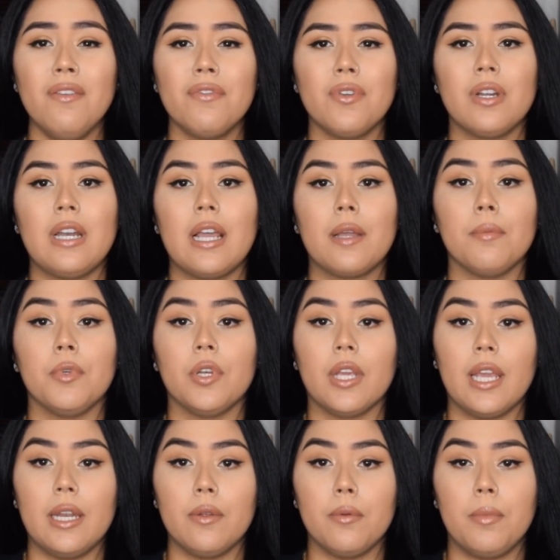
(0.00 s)
if you're not
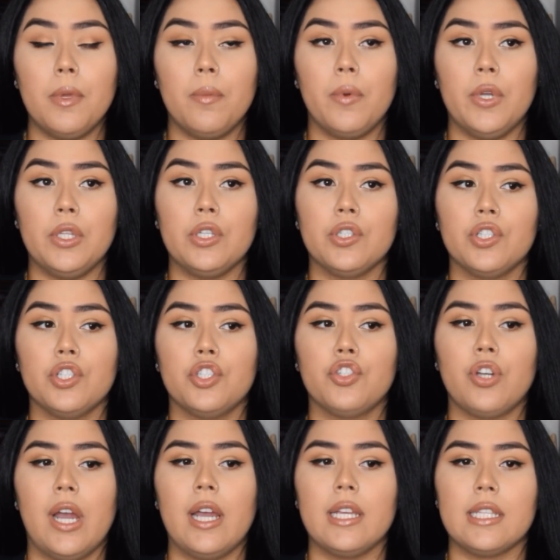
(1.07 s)
communicating with people and you're just
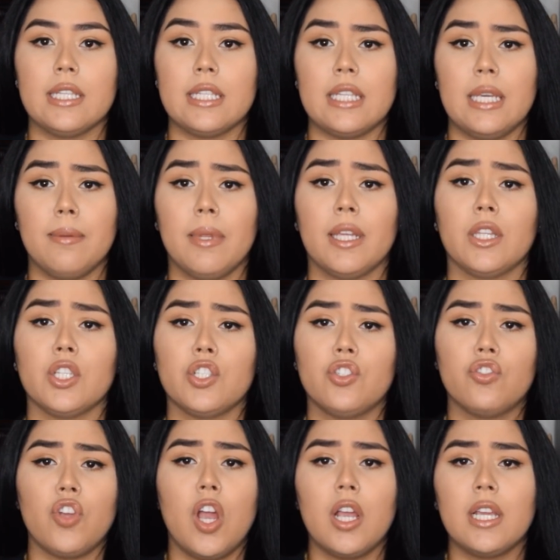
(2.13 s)
trying to seem like the
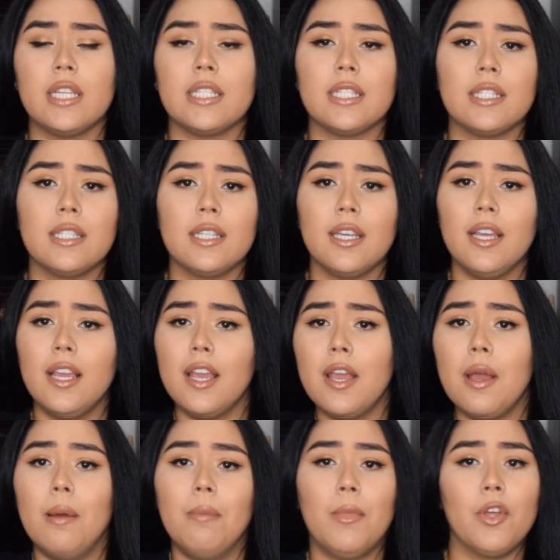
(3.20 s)
strongest
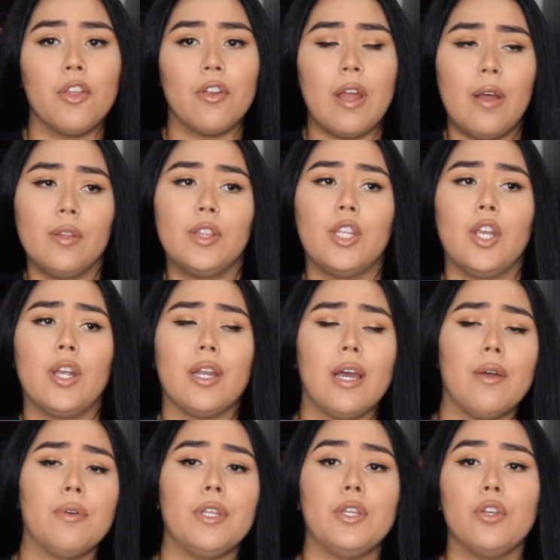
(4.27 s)
mother out there and
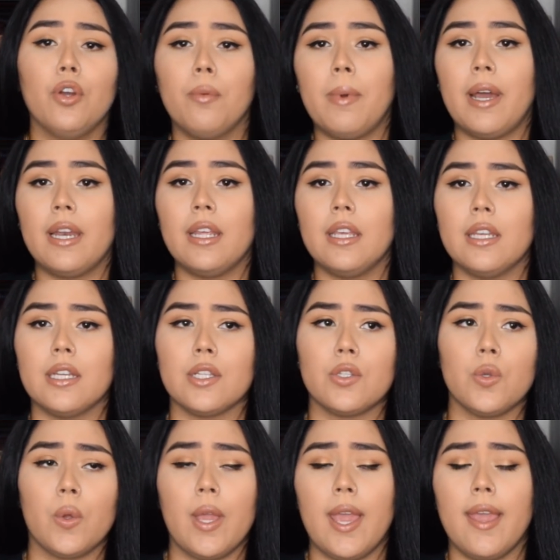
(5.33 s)
I don't need nobody and it's
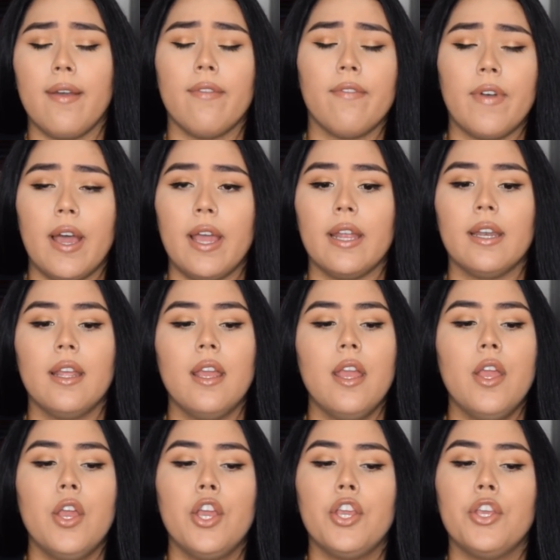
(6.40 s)
okay, I'm fine,
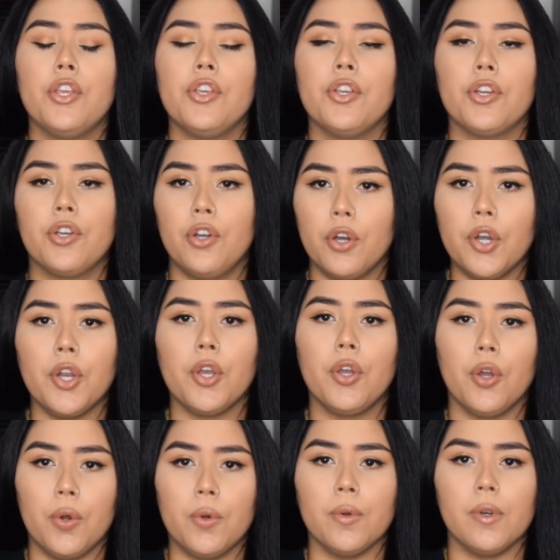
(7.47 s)
you're gonna
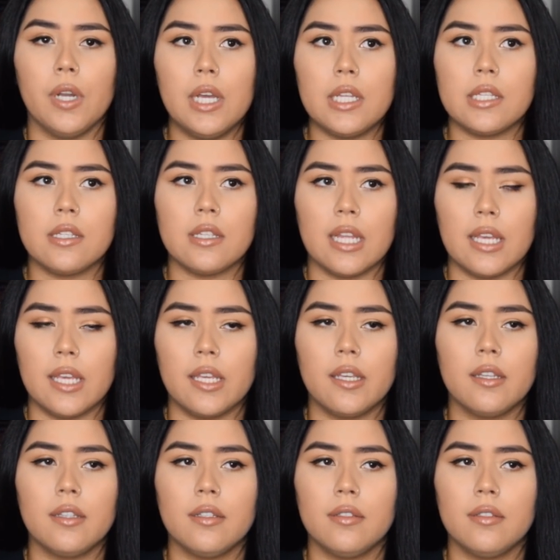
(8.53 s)
go nuts. Like,